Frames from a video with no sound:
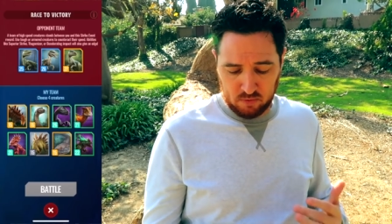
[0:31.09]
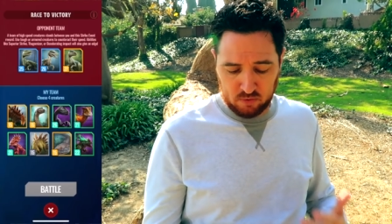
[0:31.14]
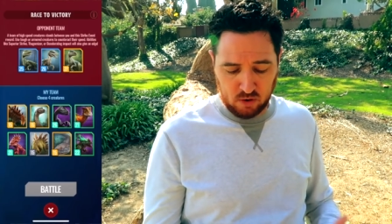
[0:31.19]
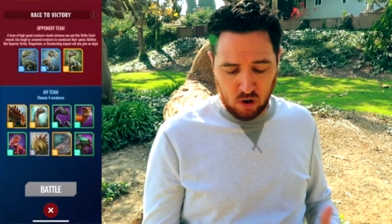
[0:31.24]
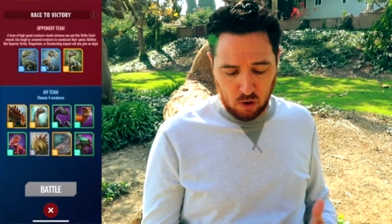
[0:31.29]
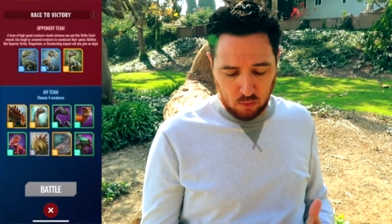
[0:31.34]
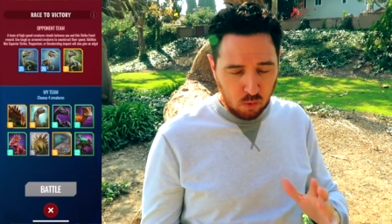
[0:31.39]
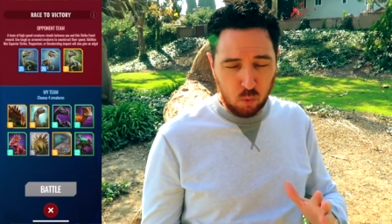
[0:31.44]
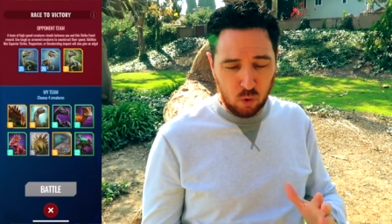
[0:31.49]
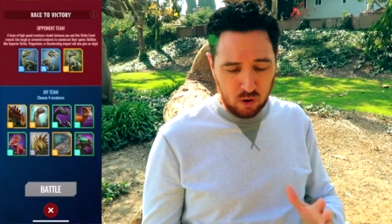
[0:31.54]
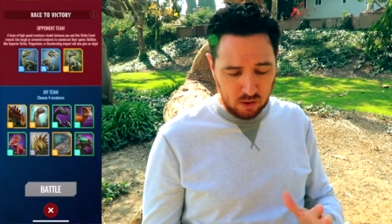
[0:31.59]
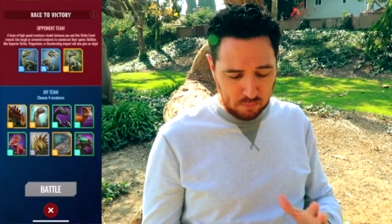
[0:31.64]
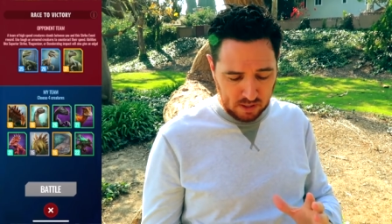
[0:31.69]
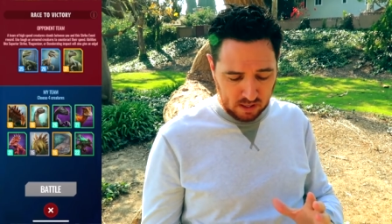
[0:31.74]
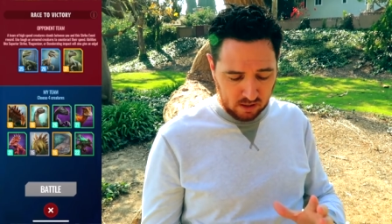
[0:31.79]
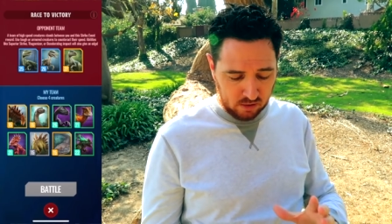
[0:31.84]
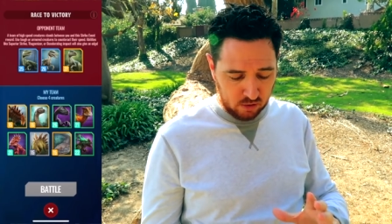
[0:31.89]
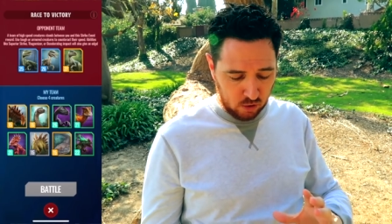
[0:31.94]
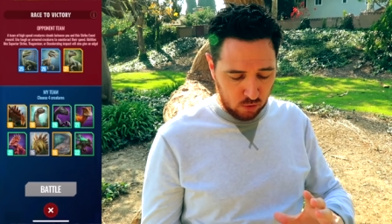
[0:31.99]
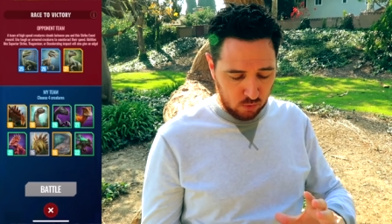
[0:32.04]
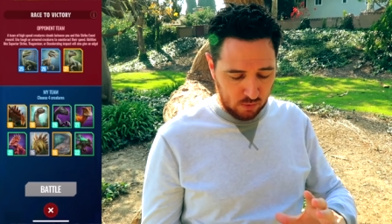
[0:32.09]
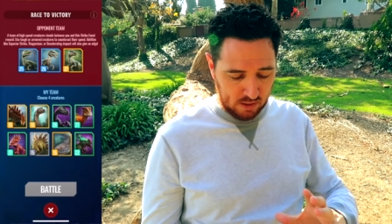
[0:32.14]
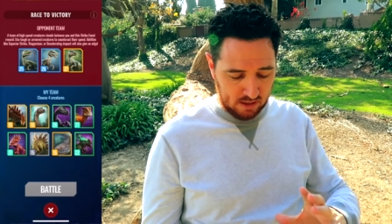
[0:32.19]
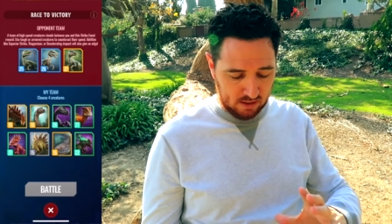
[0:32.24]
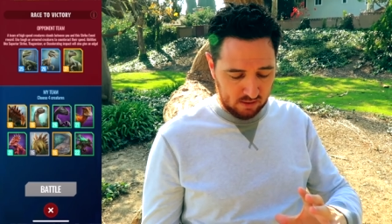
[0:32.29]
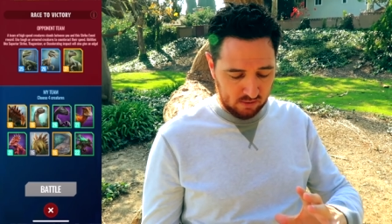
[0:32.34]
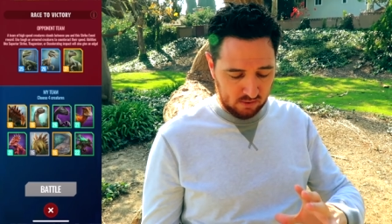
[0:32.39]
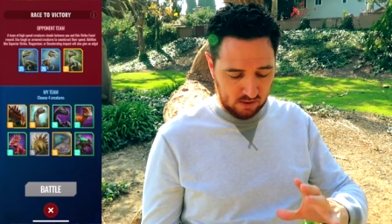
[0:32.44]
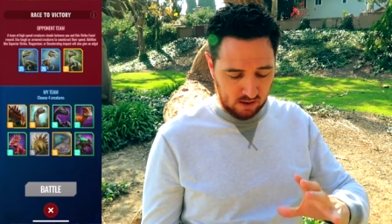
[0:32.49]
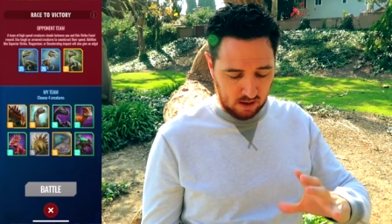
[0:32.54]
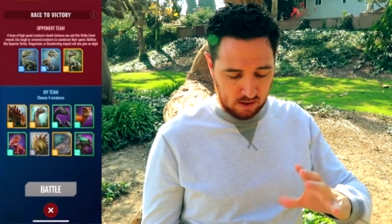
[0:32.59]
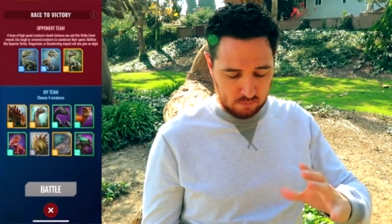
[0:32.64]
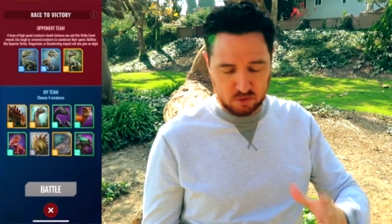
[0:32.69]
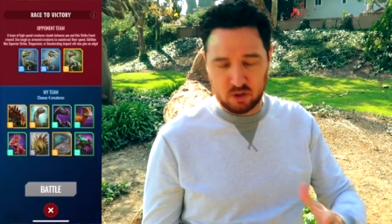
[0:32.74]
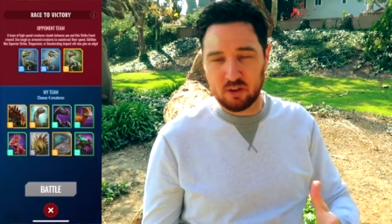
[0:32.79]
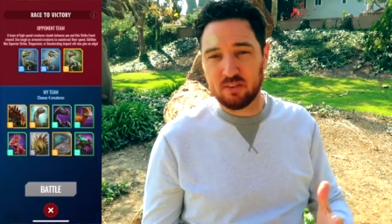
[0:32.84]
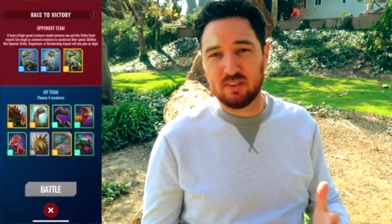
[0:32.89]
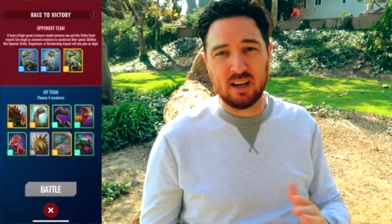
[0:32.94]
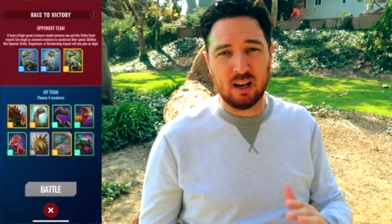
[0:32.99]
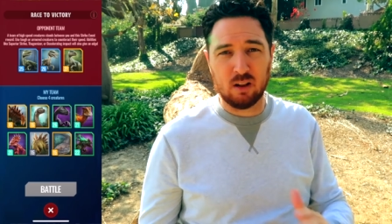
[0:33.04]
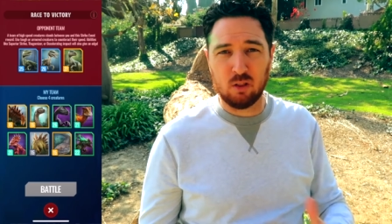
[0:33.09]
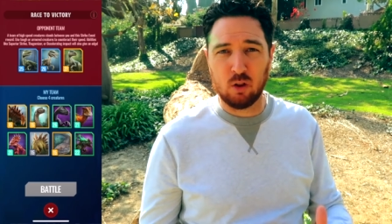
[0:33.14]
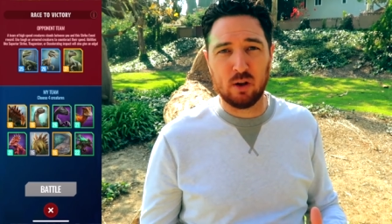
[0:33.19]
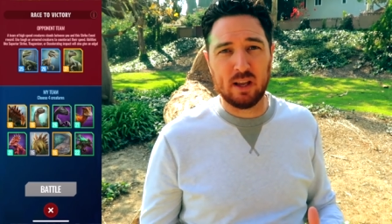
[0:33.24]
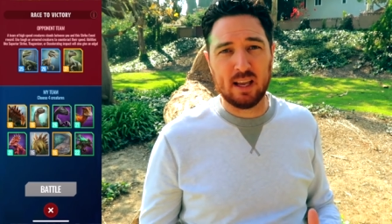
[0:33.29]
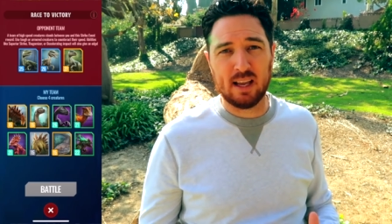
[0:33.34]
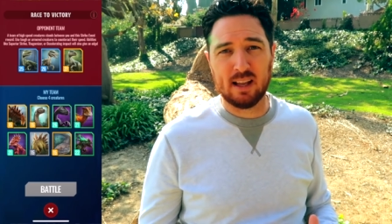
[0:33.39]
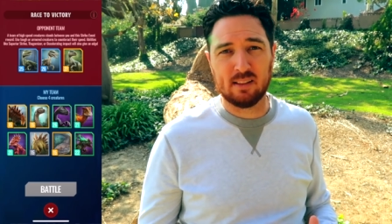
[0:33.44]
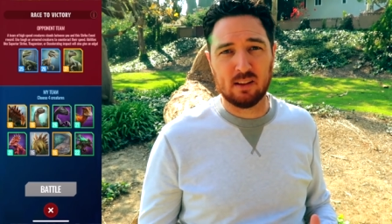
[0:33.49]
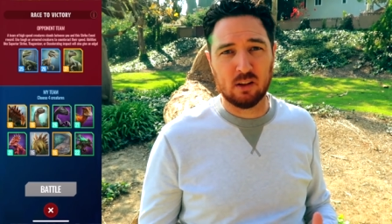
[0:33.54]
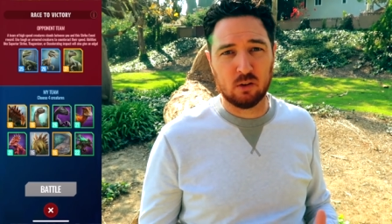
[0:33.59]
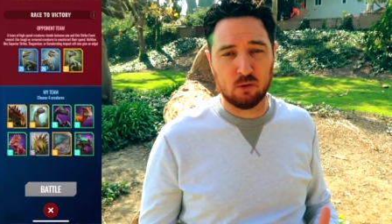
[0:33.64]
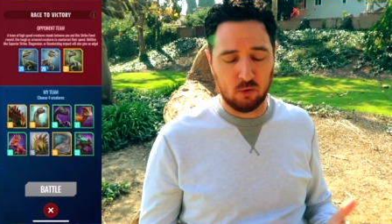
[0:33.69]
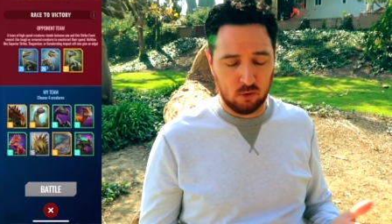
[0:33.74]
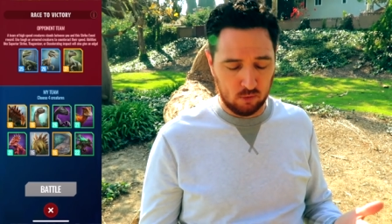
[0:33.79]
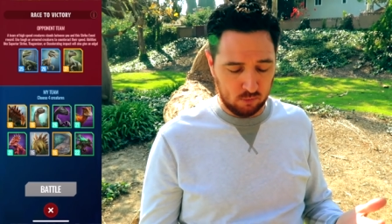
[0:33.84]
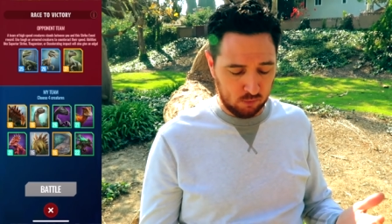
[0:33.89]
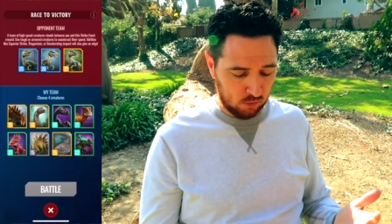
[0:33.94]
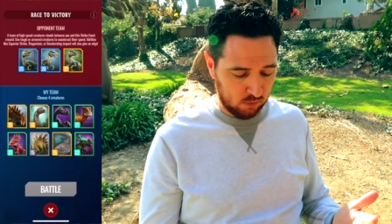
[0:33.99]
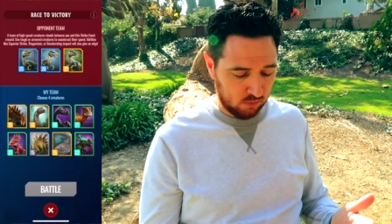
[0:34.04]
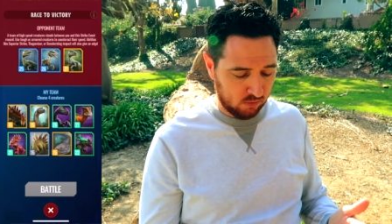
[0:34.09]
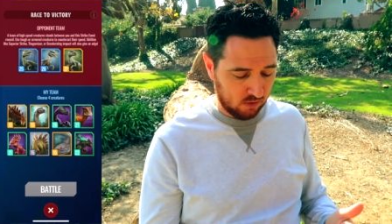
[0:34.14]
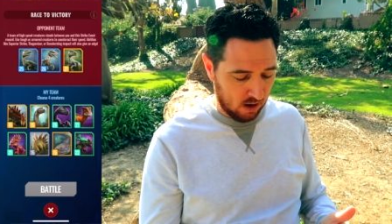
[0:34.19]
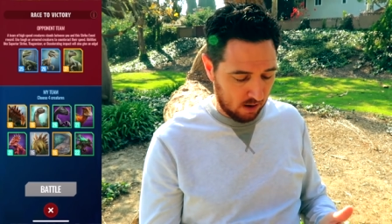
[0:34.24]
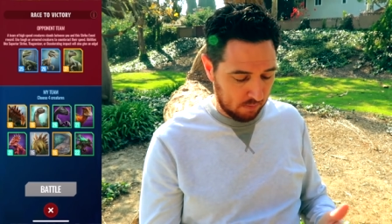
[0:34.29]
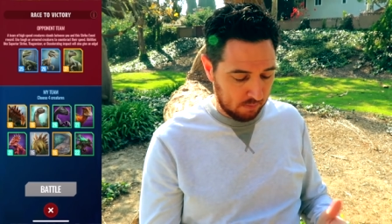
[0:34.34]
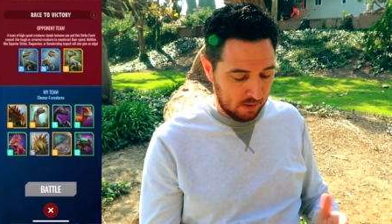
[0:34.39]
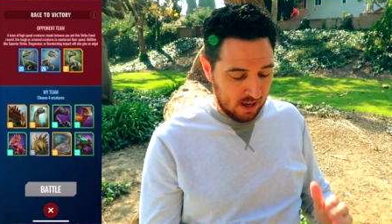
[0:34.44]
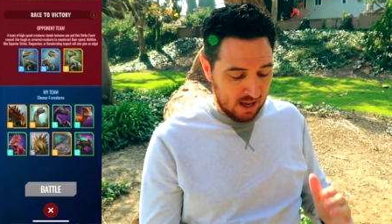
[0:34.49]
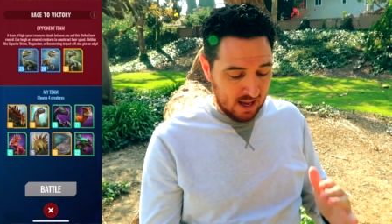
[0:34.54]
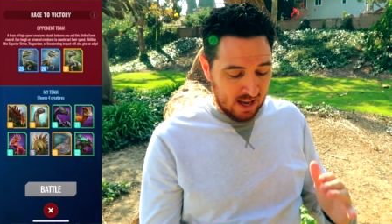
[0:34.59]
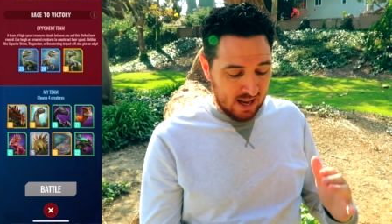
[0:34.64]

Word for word: So what I'm gonna do is, I'm just now looking at this for the first time.